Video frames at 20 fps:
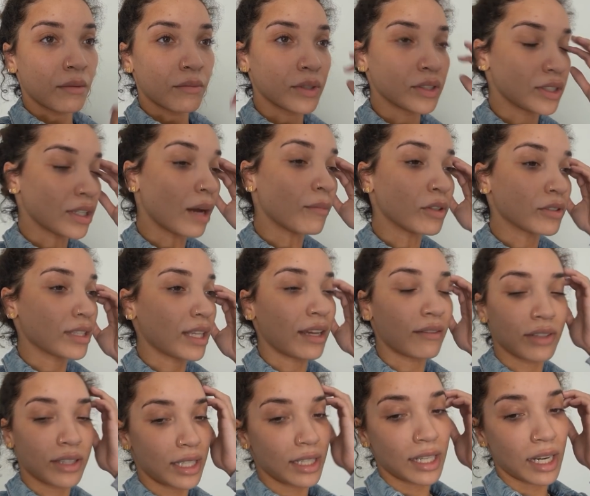there's almost
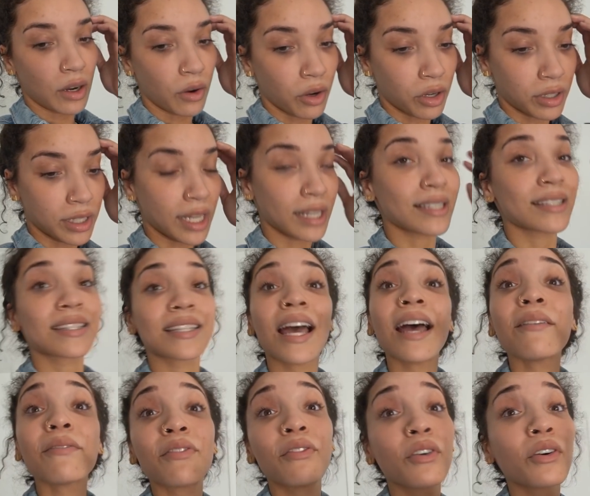everything that I ordered
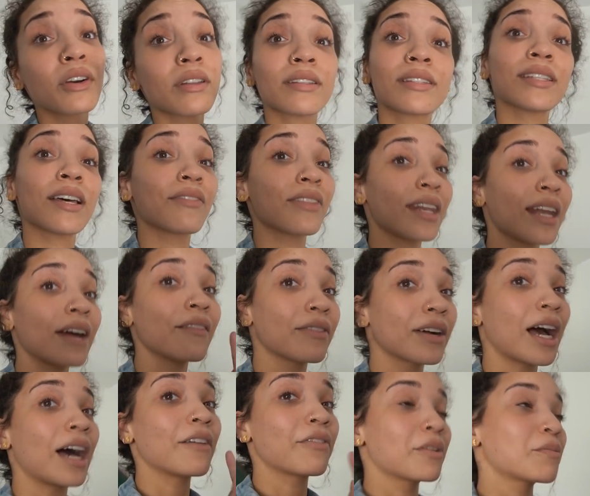except for stuff that I've
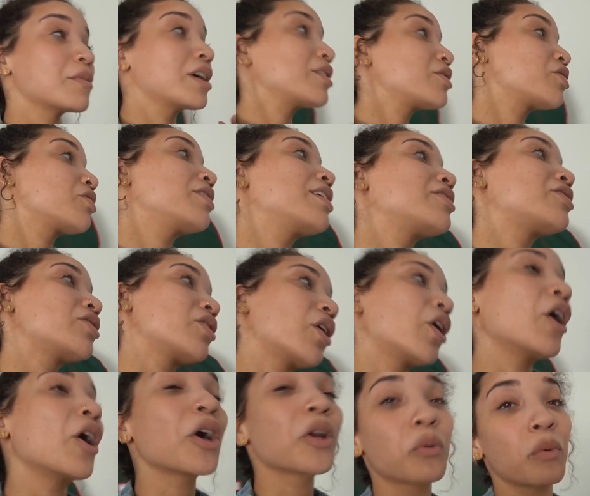got from Restoration
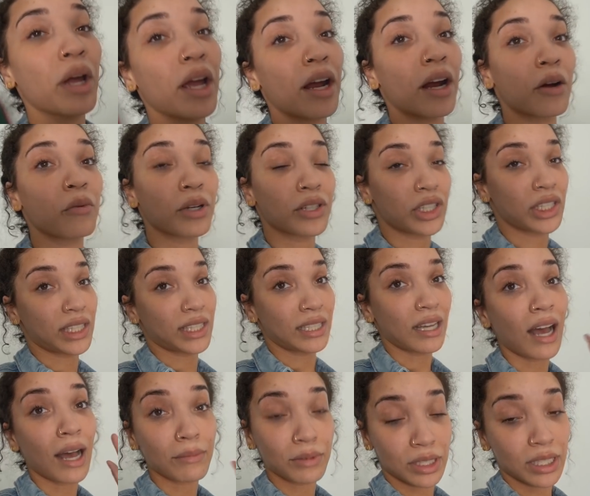Hardware, which is
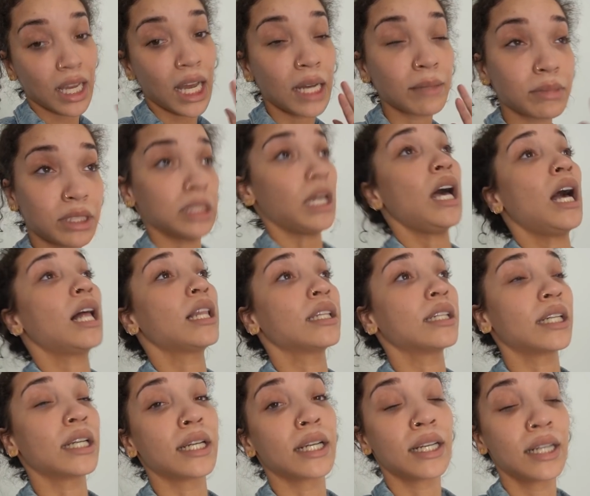top, top
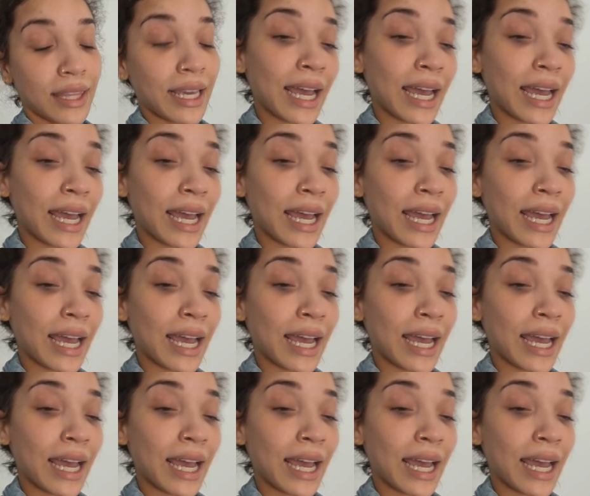dollar.